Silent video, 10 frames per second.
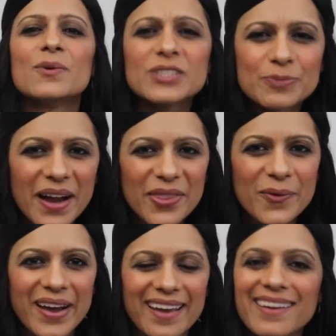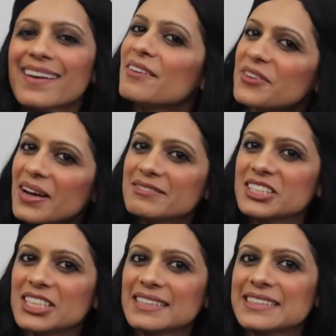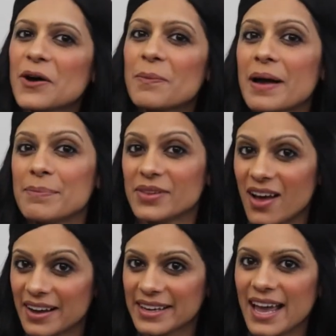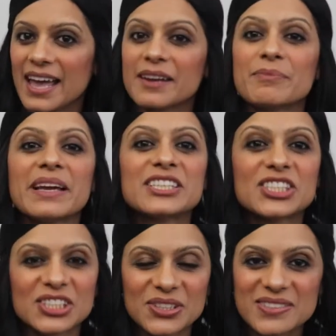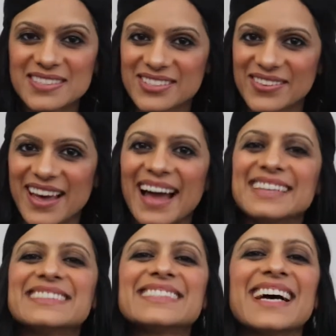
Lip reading: Which, by the way, if you haven't checked out my blog yet, make sure to do that.